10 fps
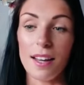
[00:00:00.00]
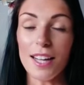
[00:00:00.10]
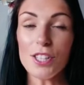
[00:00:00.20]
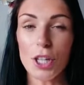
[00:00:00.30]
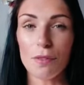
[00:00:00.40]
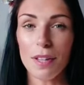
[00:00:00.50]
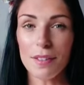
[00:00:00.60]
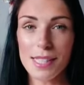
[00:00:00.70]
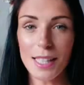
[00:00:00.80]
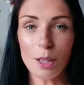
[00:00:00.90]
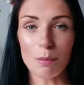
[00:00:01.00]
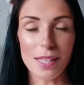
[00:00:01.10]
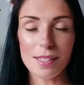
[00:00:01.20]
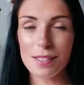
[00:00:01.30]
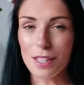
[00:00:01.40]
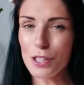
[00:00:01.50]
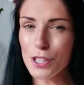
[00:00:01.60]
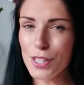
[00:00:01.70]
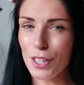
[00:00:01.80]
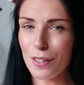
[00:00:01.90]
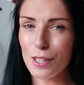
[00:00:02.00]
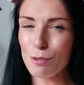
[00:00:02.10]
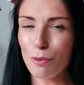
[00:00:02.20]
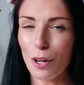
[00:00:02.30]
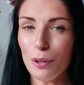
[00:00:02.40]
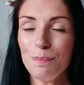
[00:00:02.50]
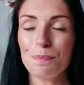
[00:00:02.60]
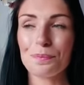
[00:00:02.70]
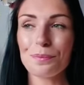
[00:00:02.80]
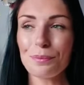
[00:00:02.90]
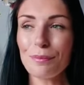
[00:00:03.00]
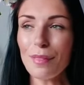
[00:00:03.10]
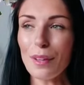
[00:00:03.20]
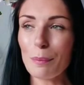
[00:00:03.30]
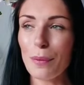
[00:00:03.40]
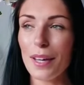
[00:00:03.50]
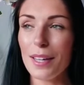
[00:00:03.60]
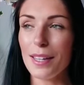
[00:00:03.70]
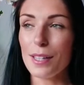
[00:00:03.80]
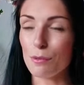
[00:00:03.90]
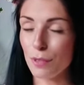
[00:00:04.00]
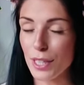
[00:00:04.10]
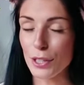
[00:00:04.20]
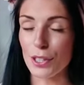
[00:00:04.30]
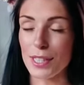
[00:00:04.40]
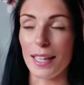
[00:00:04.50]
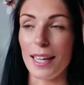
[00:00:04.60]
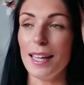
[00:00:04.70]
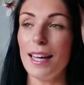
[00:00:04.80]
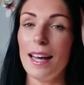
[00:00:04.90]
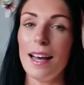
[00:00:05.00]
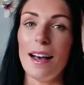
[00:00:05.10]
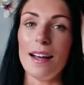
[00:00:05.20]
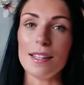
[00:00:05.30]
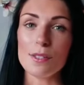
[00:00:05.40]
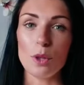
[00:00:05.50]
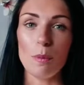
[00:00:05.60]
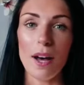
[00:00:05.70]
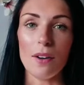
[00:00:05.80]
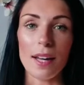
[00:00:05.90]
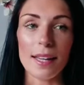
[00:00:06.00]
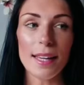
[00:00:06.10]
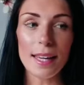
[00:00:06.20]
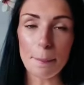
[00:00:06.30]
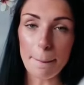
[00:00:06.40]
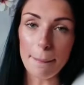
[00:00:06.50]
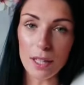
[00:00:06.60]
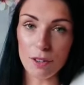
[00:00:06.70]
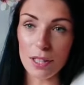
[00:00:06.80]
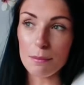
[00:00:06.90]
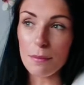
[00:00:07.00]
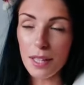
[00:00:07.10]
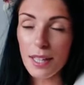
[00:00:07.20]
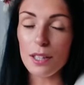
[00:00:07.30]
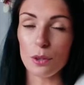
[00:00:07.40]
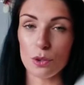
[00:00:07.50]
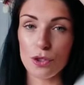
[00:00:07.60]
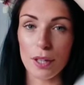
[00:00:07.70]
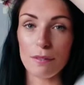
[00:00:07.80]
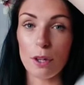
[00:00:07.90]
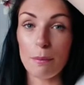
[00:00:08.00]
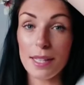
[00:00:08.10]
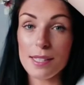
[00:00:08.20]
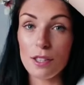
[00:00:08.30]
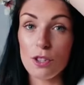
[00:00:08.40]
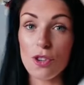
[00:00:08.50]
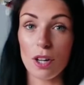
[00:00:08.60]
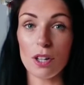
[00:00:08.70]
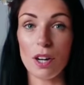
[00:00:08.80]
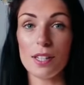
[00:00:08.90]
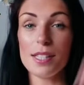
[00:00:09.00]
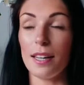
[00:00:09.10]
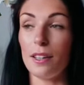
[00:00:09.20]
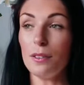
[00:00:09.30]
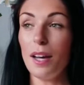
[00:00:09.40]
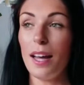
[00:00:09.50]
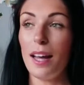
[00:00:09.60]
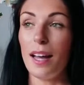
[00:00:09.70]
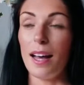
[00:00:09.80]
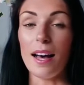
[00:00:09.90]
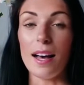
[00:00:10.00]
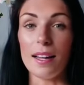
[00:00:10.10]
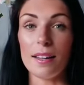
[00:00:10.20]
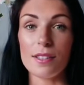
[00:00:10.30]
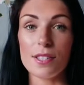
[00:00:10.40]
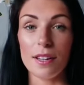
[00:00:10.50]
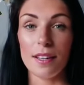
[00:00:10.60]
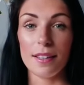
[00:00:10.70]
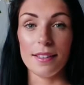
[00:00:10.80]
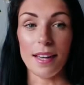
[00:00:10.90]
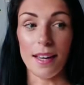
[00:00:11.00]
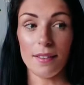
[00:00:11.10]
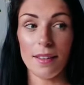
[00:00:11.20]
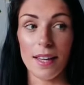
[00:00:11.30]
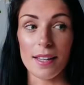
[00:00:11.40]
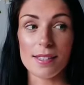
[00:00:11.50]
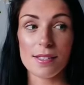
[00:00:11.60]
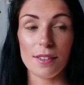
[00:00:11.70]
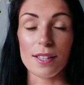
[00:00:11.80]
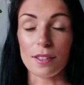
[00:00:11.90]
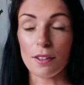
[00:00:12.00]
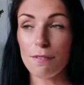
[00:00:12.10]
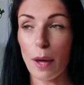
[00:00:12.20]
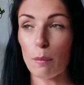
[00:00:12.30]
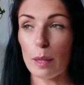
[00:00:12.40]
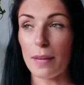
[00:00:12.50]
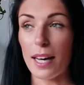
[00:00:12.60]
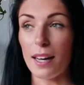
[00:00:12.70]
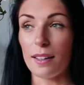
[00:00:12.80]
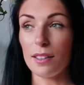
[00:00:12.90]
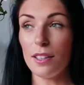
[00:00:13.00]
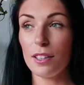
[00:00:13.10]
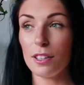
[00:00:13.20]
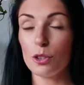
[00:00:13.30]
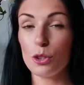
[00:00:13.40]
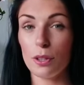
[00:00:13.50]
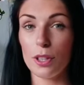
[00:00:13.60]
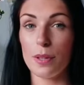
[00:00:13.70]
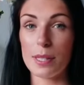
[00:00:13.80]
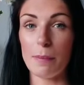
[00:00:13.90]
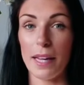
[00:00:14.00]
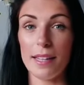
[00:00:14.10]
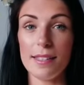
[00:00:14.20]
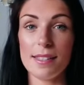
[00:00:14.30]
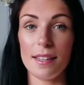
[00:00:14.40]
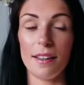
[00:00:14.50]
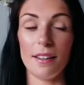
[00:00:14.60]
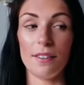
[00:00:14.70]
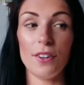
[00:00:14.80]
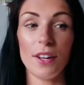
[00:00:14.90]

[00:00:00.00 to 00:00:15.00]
actually I've never seen him play such a serious role, but he's really good in it, and it's all about like him money laundering for a Mexican drug cartel, and yeah, he's like a family man trying to do his best. And